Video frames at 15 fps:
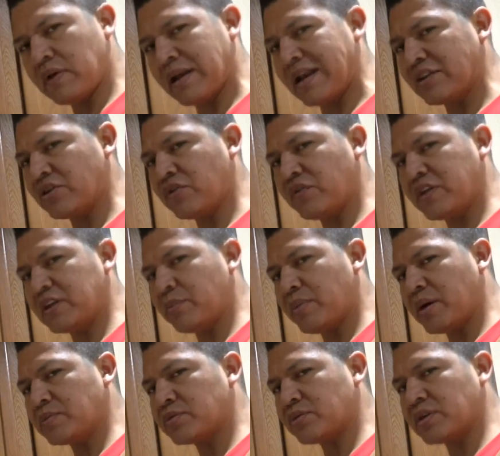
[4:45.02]
And I do feed the
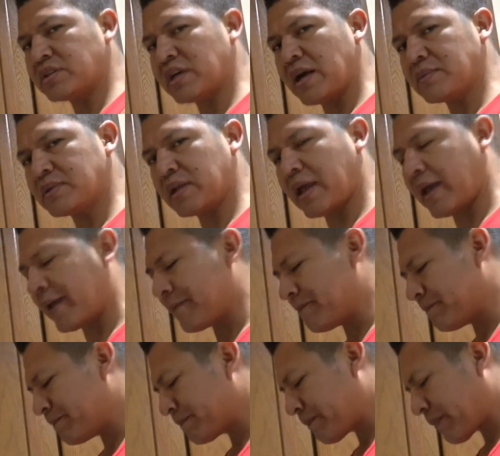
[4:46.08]
pups 3 times a day.